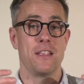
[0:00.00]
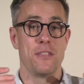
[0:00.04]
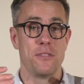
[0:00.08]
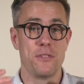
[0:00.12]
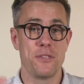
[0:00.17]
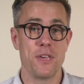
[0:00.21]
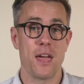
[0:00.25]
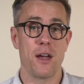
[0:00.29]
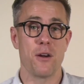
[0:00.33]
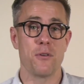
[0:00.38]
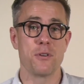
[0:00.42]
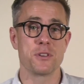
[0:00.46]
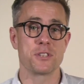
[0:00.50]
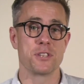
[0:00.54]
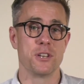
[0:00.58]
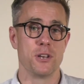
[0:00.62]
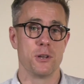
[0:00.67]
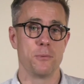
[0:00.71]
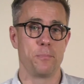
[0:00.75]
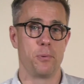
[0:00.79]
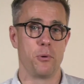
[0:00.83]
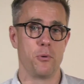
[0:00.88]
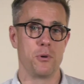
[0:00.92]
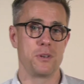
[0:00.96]
there is an
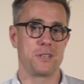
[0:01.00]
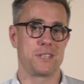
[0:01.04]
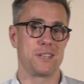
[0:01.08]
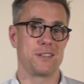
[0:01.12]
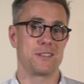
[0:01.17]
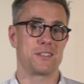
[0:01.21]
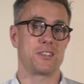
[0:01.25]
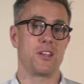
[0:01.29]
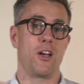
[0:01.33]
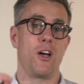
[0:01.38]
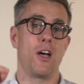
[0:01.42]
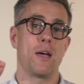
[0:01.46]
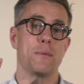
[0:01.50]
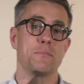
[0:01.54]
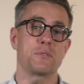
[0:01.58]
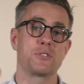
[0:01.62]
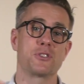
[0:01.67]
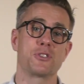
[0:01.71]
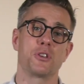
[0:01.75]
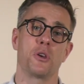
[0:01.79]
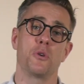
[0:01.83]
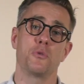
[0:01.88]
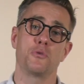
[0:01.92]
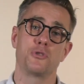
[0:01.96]
appointed time,
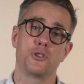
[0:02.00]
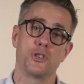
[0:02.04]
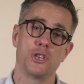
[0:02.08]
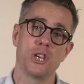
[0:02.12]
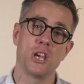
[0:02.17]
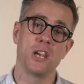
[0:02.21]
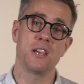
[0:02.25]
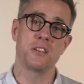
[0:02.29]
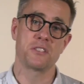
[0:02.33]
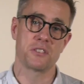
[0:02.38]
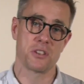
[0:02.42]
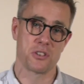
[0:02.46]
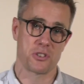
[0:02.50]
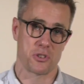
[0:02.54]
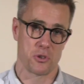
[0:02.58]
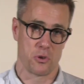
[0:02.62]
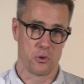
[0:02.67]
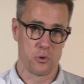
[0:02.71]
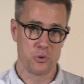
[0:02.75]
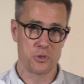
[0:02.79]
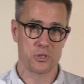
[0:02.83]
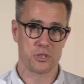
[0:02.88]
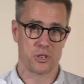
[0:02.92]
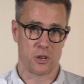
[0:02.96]
so Jesus
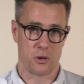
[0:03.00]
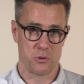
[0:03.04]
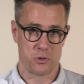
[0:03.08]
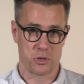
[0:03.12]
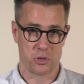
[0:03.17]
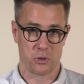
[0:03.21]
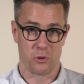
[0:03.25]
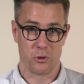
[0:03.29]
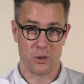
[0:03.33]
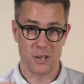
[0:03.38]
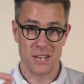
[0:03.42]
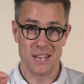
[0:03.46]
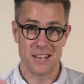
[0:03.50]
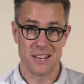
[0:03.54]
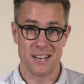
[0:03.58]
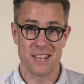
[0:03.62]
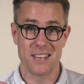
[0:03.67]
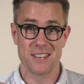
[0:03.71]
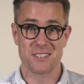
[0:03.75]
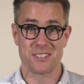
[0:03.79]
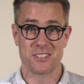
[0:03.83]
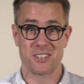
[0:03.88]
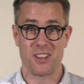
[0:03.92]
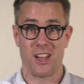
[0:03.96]
also taught in
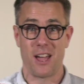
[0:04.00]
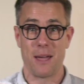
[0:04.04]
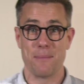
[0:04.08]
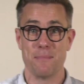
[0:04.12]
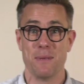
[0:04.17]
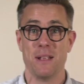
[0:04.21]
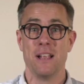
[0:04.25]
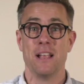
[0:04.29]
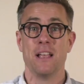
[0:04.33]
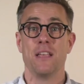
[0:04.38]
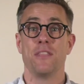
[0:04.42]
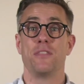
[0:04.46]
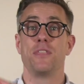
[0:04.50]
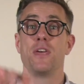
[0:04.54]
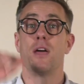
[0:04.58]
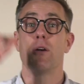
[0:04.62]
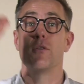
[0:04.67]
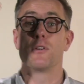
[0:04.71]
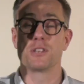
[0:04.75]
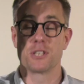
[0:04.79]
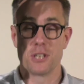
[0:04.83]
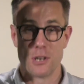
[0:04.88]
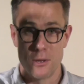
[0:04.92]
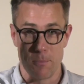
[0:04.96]
his time,
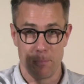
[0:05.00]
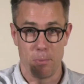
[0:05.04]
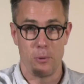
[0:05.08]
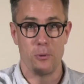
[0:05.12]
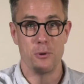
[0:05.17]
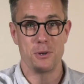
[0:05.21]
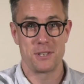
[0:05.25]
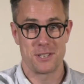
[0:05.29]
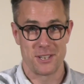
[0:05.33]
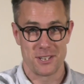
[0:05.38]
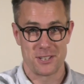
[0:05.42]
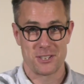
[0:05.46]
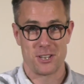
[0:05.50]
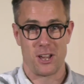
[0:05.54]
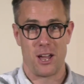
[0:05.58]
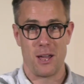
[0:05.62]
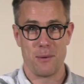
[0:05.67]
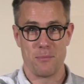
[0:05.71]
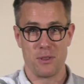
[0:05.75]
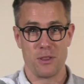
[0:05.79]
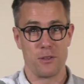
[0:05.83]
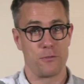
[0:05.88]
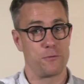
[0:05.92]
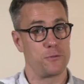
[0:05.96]
there is an appointed
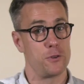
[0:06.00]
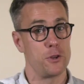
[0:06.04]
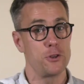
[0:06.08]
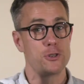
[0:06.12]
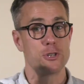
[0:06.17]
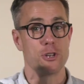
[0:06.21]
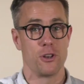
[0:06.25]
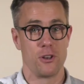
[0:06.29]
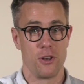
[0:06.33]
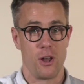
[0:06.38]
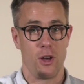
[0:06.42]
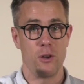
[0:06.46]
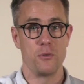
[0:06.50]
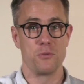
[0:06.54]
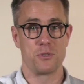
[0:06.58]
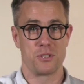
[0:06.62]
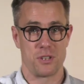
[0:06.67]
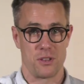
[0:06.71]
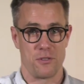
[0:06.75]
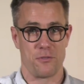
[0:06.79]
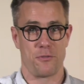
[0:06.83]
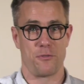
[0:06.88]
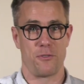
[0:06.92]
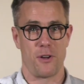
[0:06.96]
time in the future known
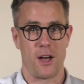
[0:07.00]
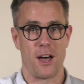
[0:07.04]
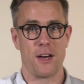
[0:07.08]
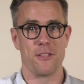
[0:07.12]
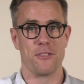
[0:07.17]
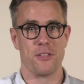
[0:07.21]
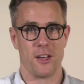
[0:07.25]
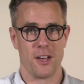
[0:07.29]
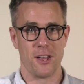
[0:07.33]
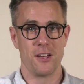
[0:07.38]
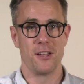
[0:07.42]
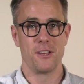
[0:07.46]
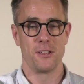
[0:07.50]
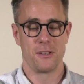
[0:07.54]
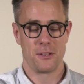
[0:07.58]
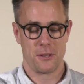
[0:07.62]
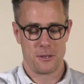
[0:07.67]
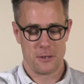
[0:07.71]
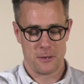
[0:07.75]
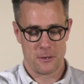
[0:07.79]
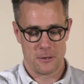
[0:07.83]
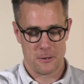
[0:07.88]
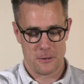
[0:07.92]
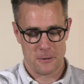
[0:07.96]
to the Father.
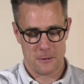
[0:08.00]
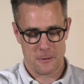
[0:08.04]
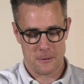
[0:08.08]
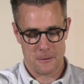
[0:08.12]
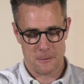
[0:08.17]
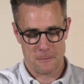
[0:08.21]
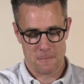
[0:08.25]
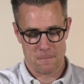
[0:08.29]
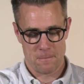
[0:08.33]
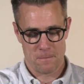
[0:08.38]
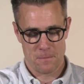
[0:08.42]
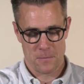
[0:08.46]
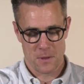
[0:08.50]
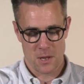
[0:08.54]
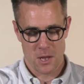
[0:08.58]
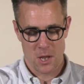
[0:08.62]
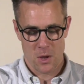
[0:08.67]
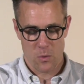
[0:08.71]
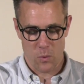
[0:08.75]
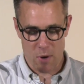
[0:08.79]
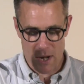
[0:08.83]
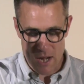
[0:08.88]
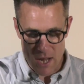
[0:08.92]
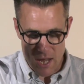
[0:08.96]

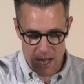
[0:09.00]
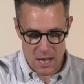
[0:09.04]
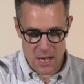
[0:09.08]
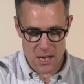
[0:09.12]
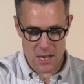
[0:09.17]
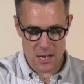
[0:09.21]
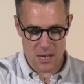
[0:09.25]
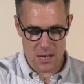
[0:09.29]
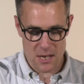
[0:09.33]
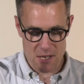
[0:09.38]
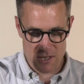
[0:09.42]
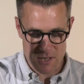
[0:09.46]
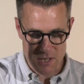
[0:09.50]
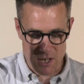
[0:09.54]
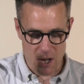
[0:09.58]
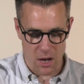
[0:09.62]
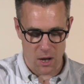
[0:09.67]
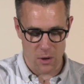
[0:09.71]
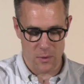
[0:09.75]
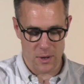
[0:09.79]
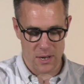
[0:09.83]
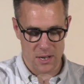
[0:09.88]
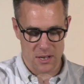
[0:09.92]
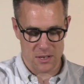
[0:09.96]
When he is
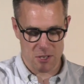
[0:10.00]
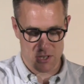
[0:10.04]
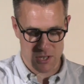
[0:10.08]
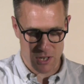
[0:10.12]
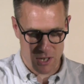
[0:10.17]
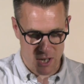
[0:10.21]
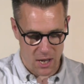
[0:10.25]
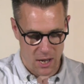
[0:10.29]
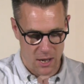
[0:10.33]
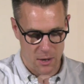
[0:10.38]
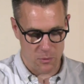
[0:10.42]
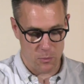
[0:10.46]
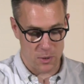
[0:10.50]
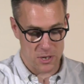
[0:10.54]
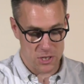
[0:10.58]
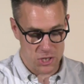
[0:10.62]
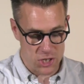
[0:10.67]
going to come, when